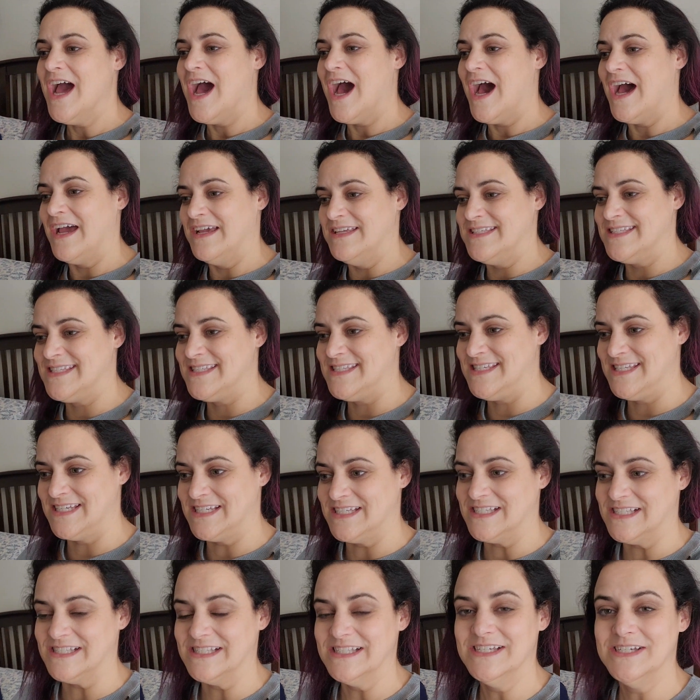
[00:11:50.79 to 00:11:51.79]
I
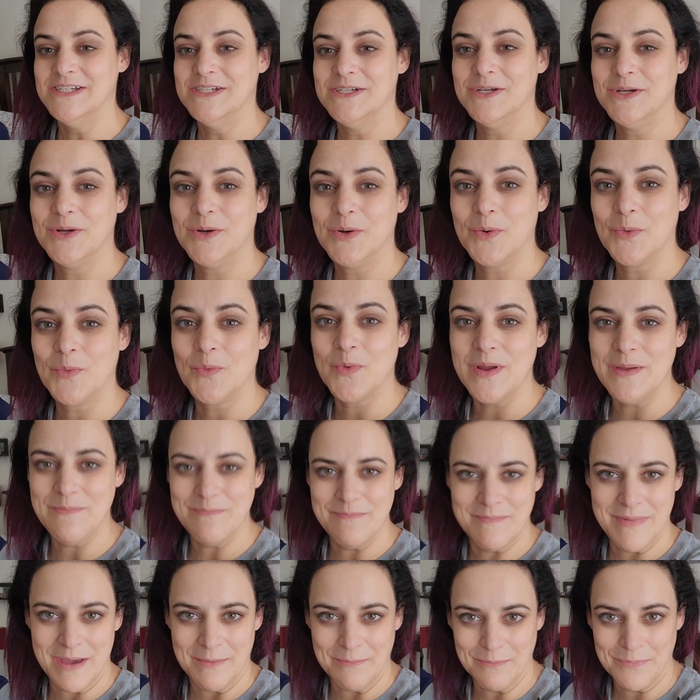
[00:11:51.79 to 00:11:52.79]
still
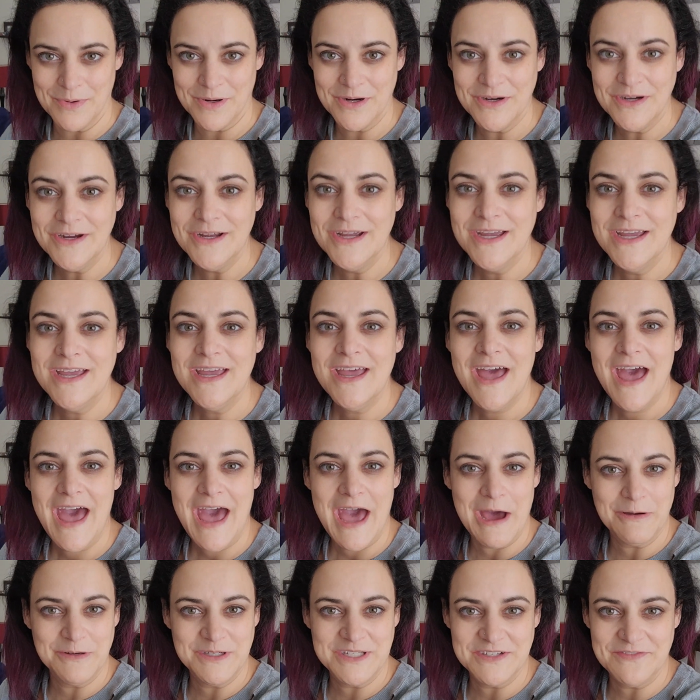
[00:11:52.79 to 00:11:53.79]
remember
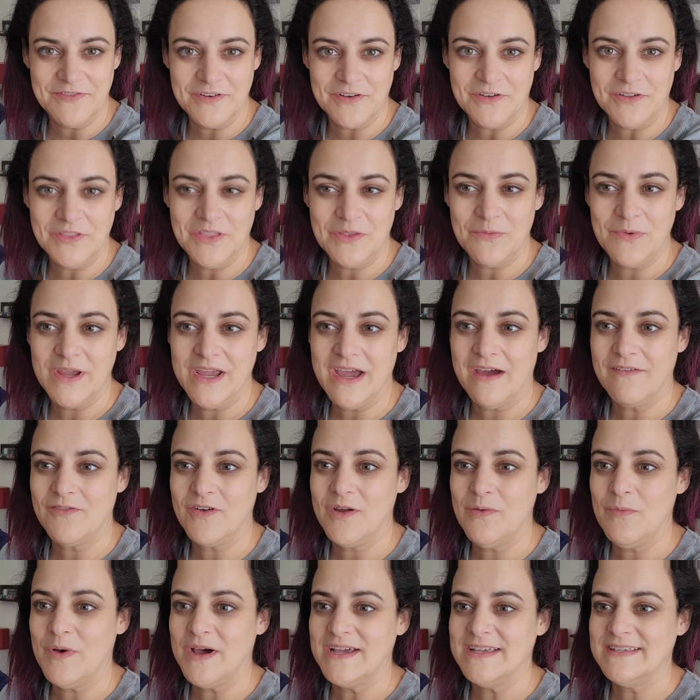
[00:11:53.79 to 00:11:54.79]
how difficult the recovery
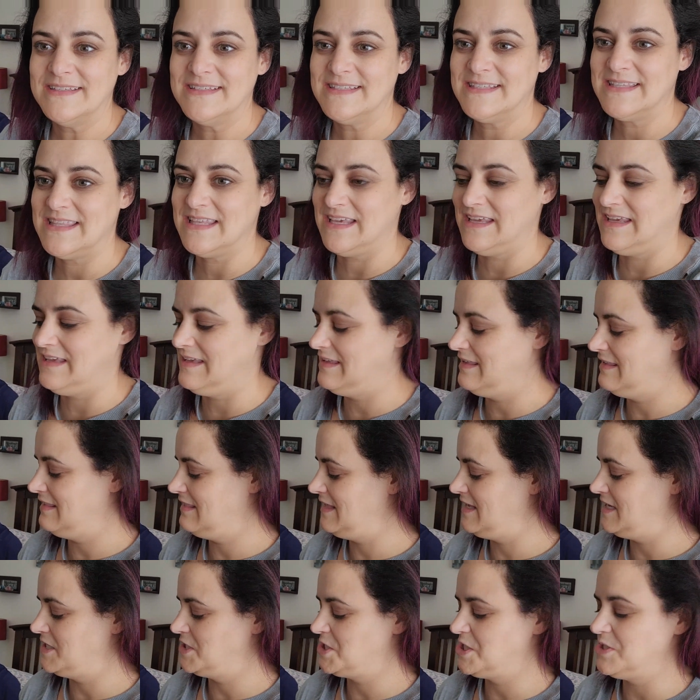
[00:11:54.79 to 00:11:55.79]
was, the
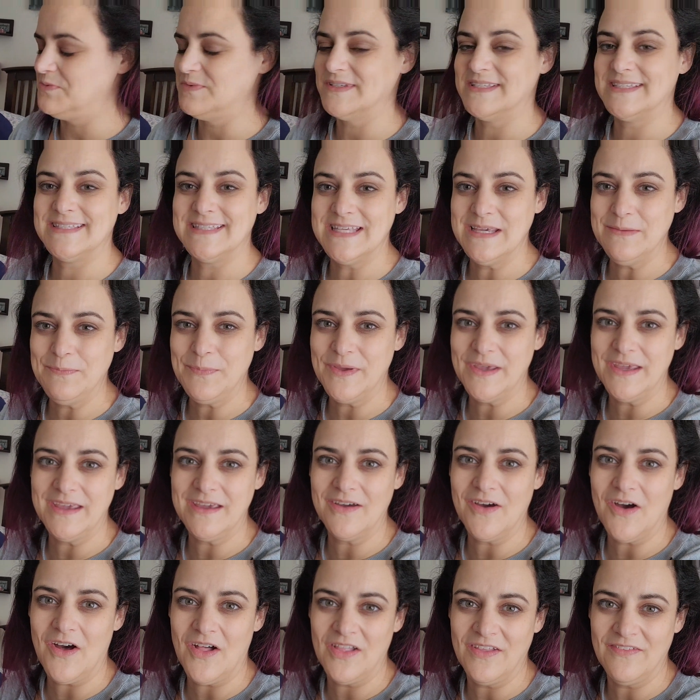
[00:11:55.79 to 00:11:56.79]
issue with sleeping,
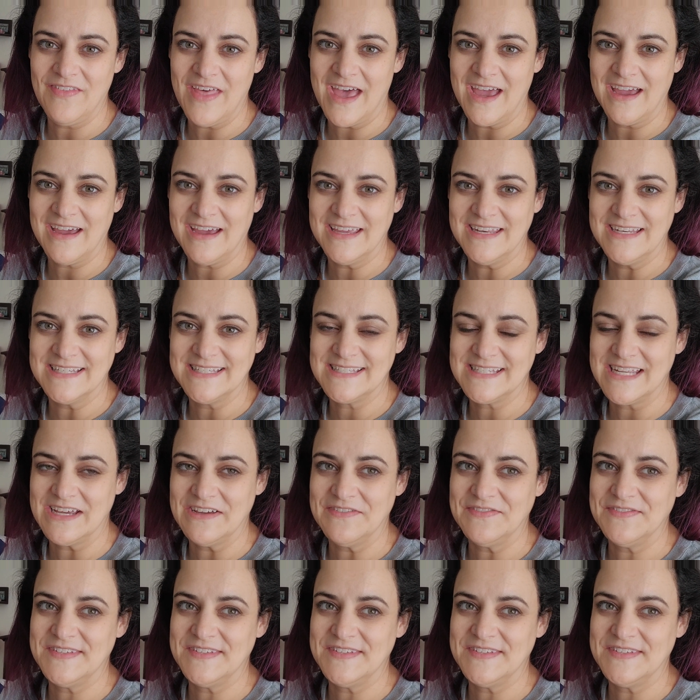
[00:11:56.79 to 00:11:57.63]
all of that kind of stuff.